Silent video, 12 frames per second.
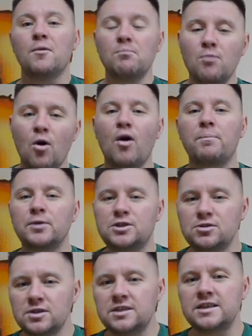more
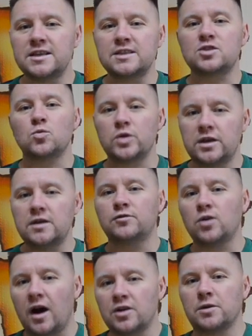opportunities we
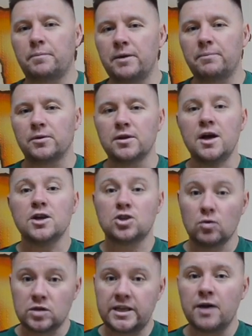give to other people.
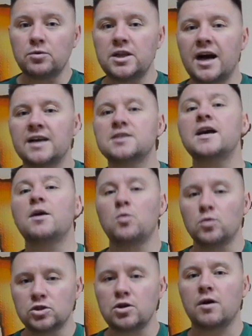So stay with us and
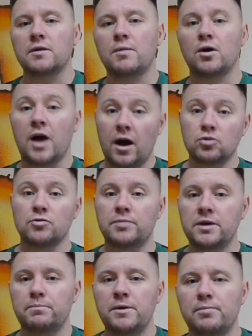we'll talk about how to
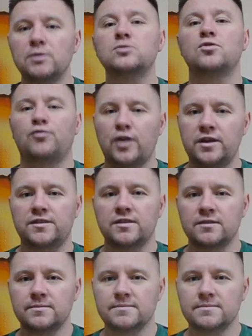bring people to faith.